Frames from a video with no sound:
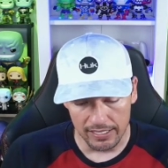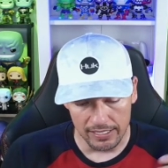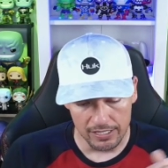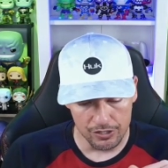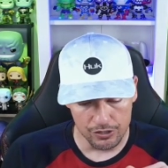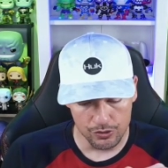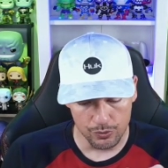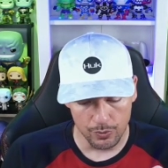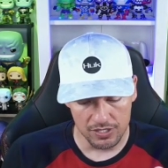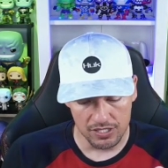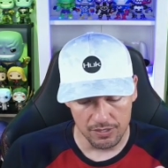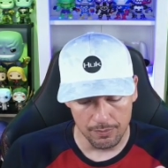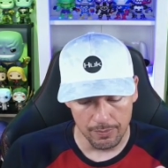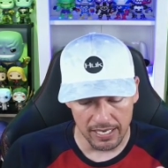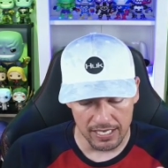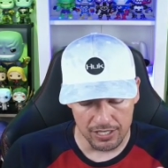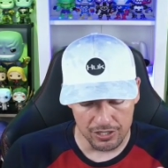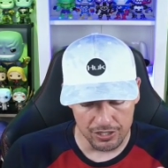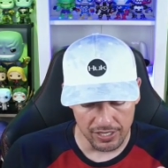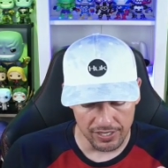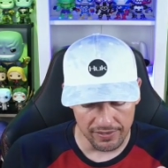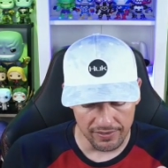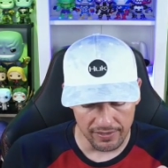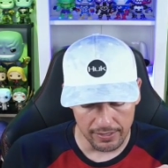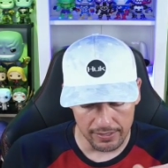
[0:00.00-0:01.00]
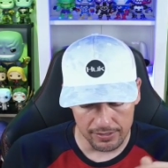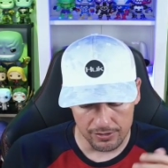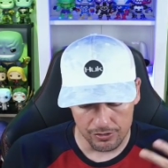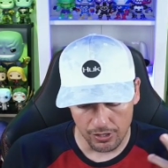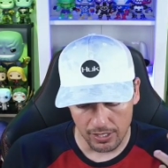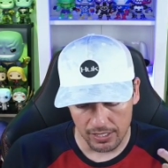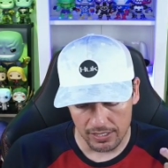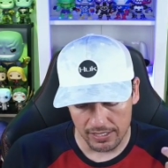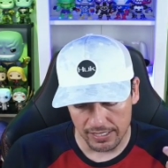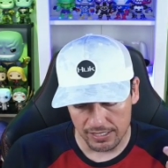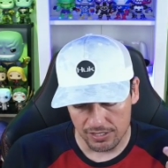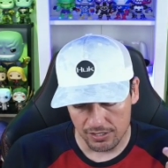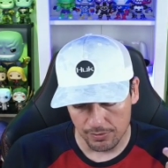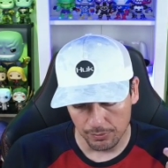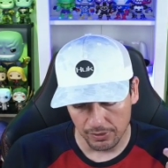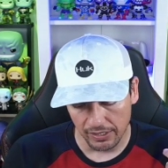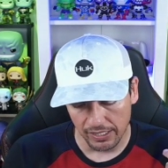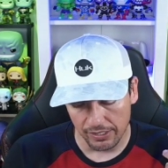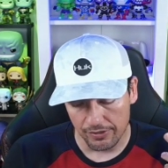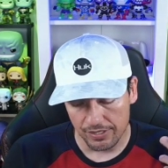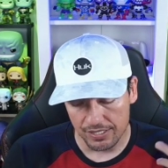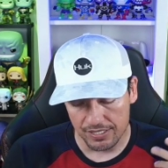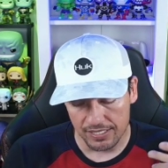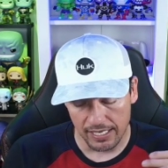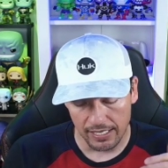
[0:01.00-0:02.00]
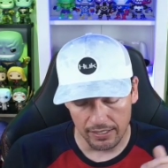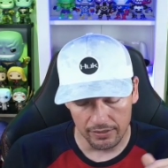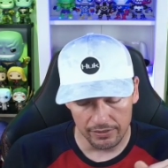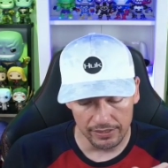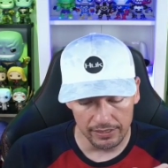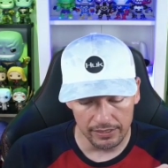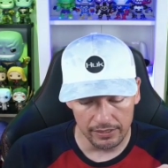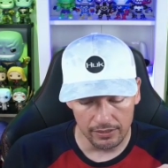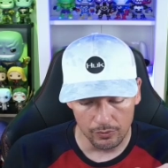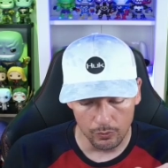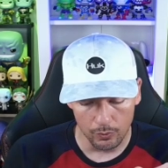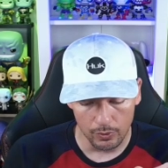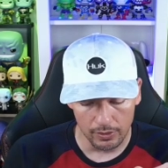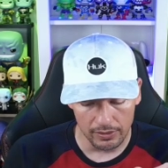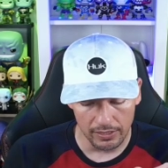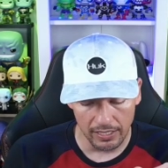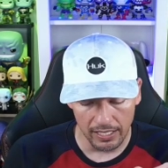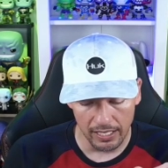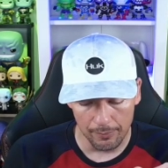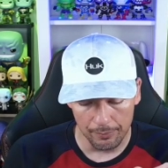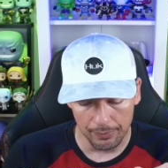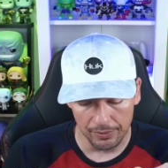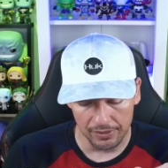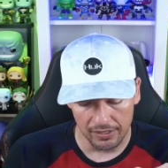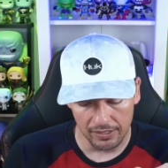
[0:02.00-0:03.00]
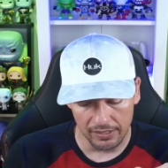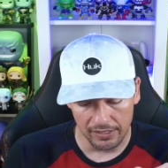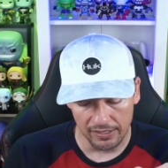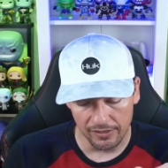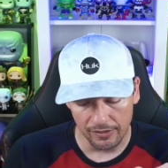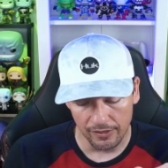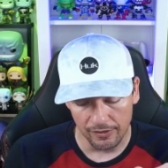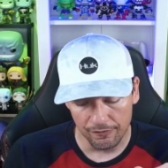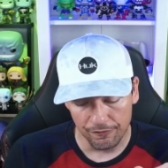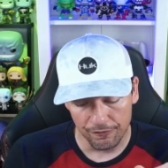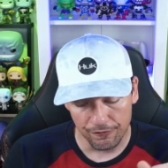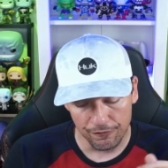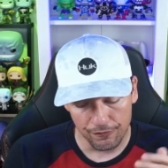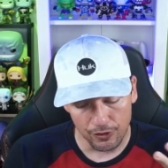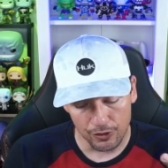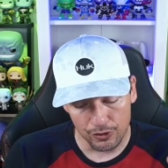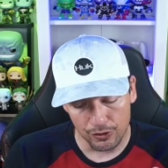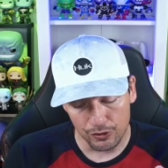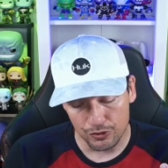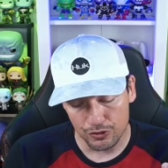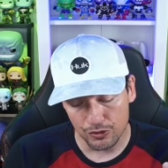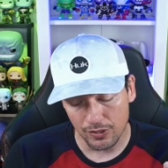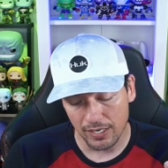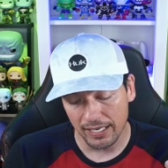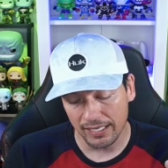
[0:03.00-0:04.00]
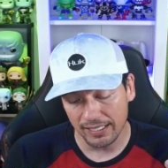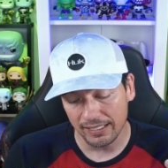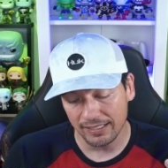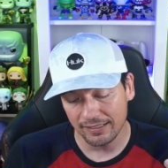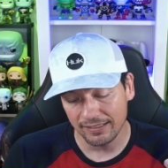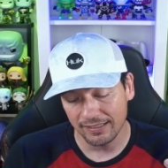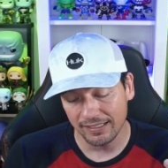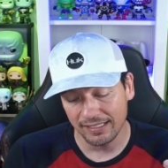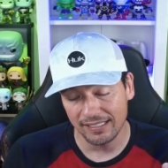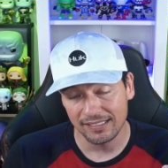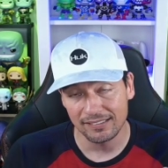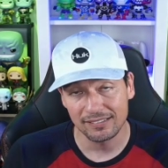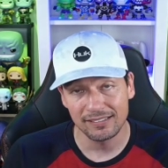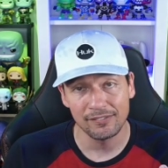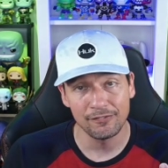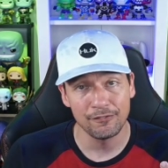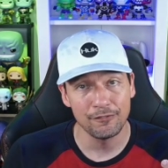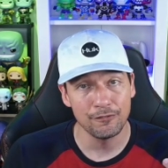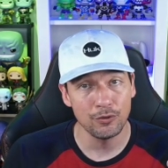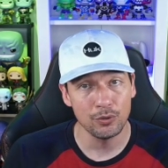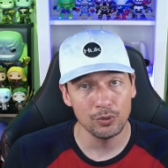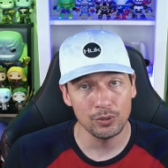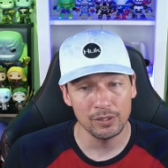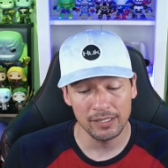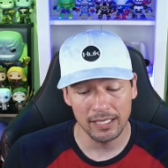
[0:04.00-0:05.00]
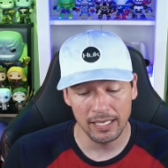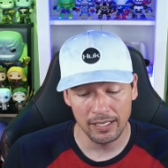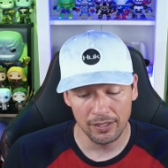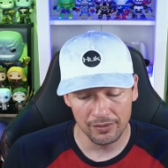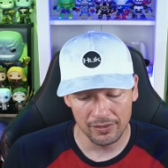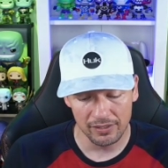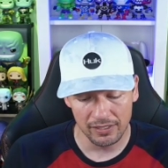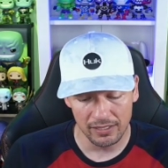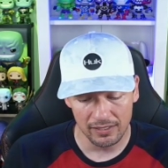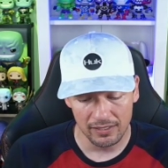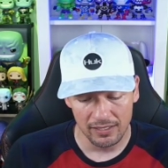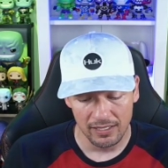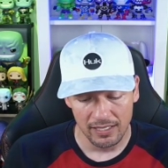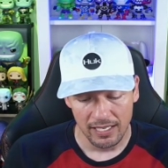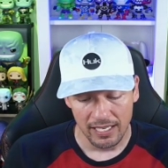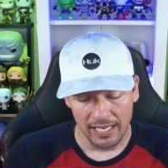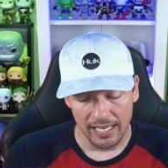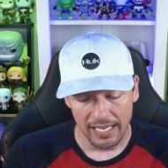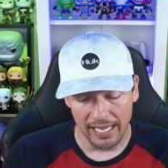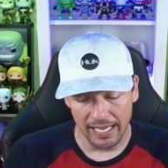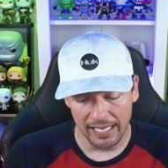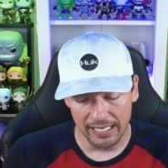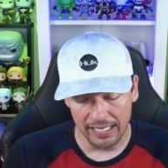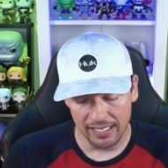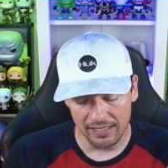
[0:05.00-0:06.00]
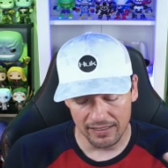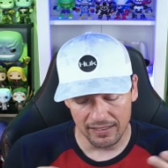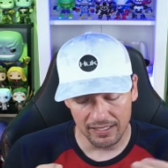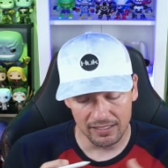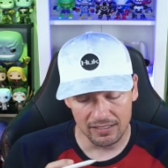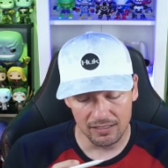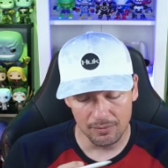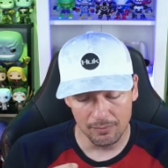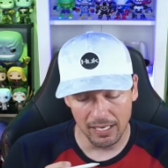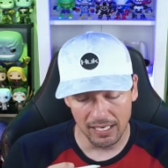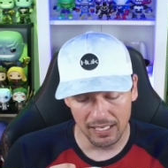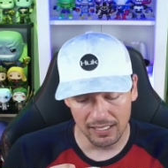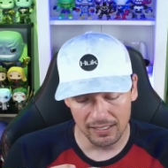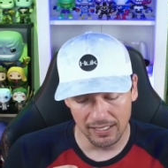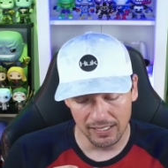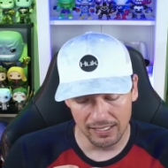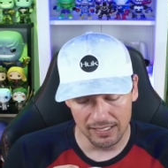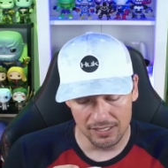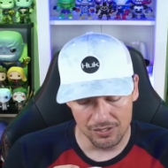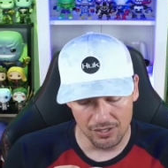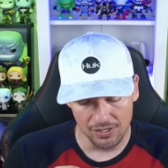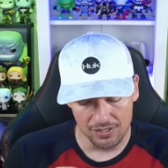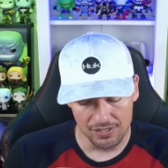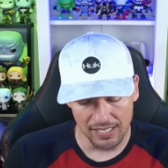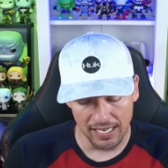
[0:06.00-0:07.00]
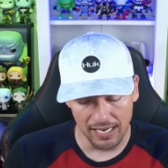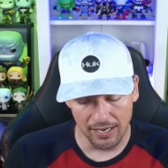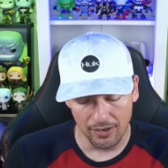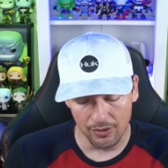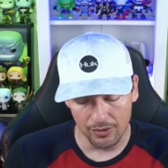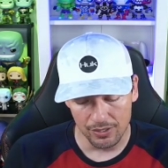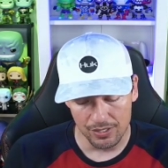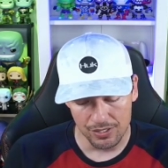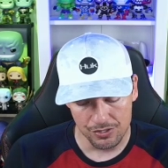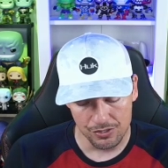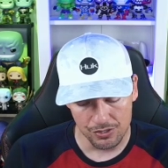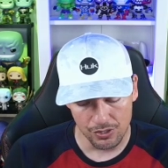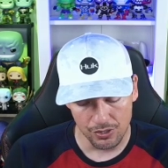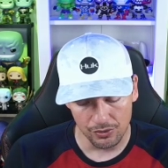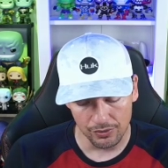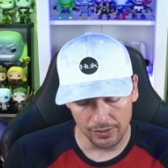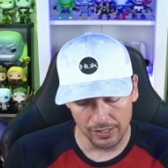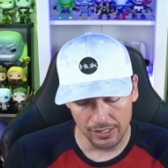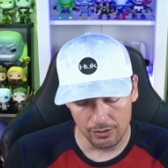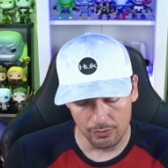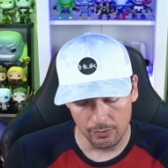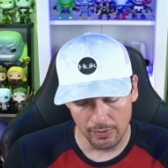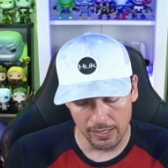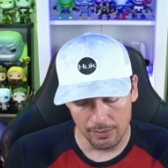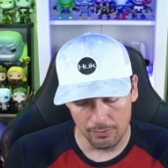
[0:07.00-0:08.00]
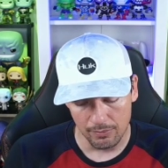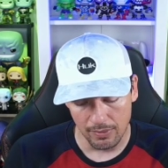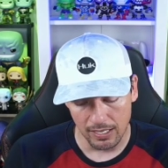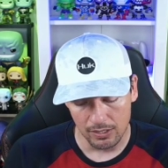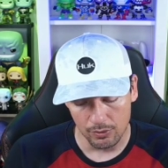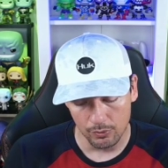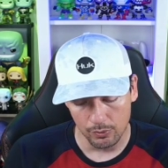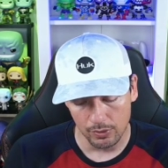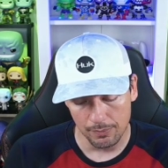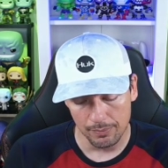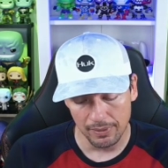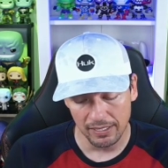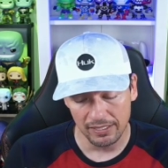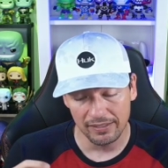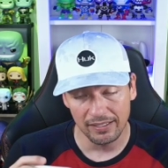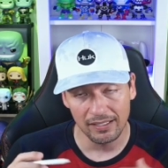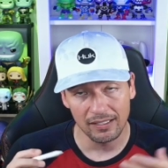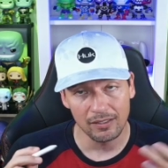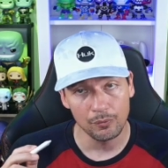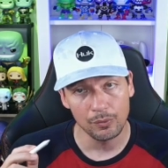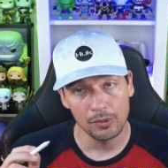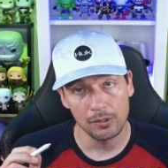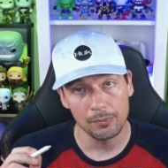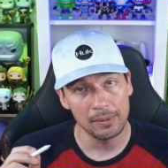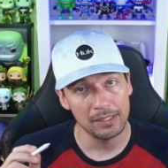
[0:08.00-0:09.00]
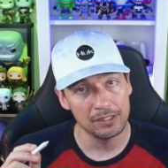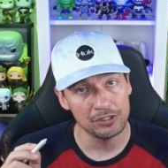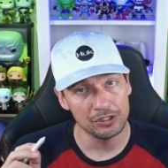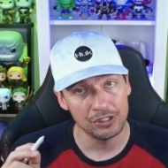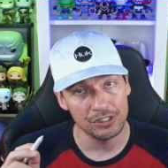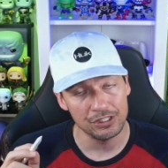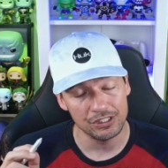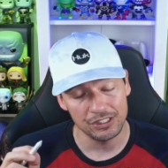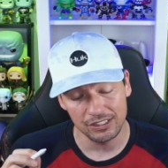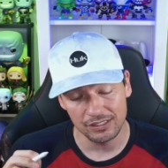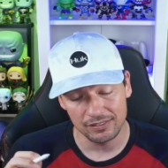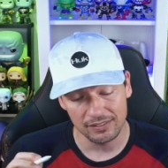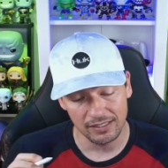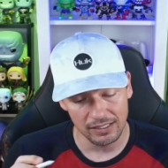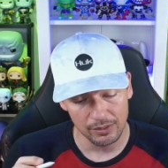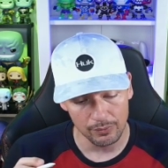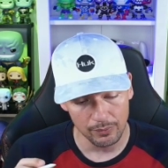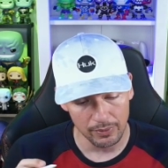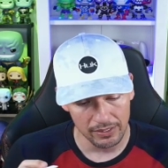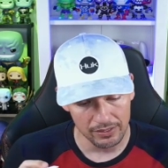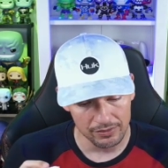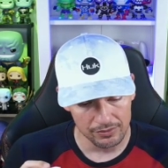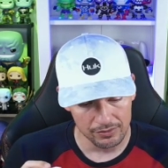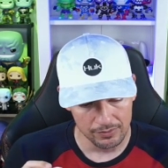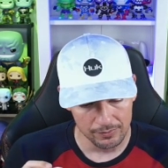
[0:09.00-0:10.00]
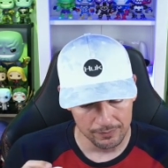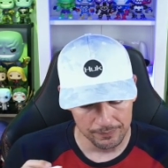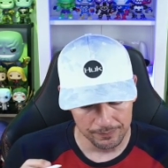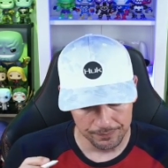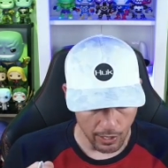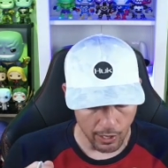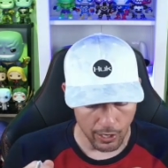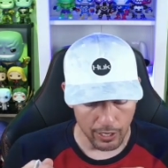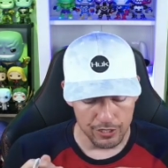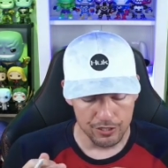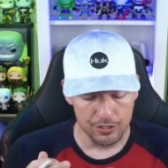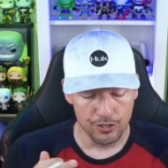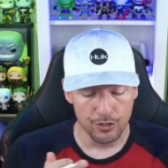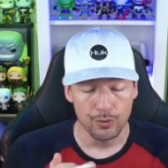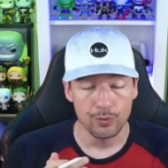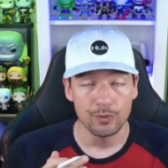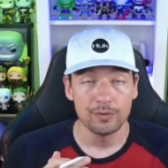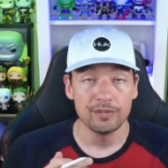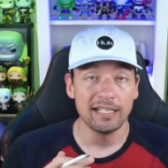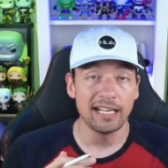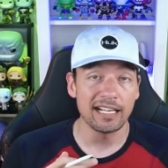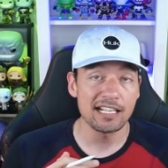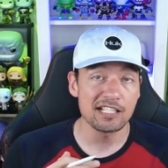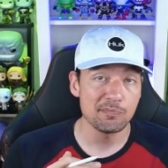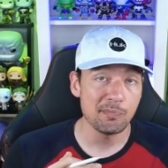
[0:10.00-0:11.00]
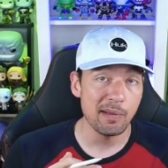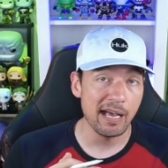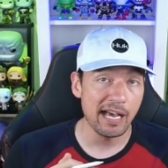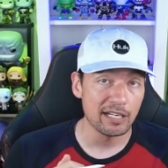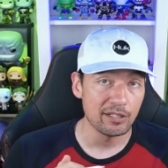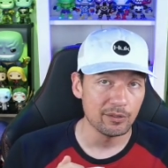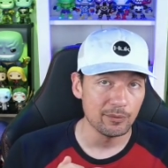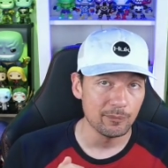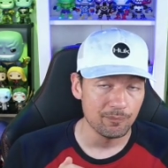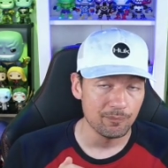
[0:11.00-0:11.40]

He just wasn't managing anything. He tried to get some Larrys down here and whatnot, but the Inferno Dragon is fully healthy, and I think the Mega Knight is on tower, and certainly the Ram Rider would have been there and would have been GG's anyways. All right, so next battle.